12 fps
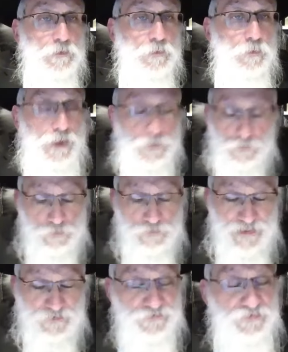Why? Who
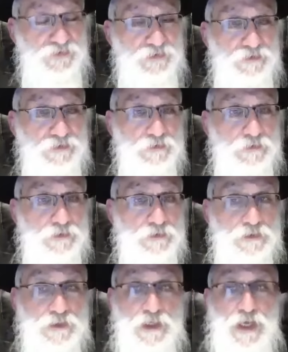cares?
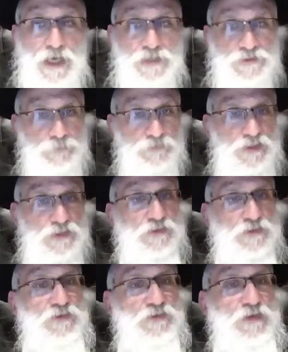Hashem
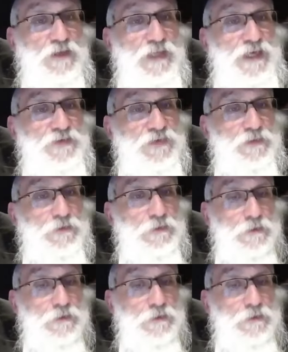teaches us a lesson.